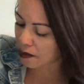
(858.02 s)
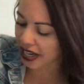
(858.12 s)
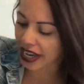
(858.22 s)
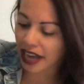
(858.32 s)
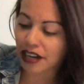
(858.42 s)

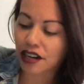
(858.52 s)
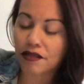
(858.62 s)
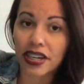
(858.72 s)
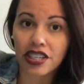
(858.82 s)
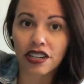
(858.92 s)
again, an
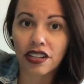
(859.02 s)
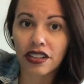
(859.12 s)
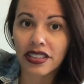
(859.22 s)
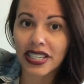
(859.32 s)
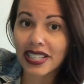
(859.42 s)

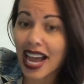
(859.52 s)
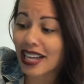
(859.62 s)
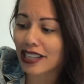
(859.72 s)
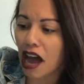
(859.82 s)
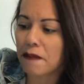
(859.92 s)
original. This
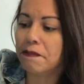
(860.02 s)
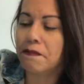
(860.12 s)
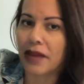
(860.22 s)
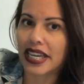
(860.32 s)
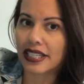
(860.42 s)
has
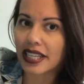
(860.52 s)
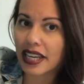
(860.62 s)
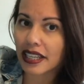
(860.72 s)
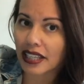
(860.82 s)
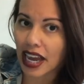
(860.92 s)

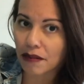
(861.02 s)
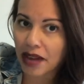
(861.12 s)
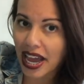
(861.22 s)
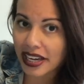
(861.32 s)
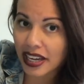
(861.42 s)
amazing leg
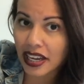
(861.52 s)
padding.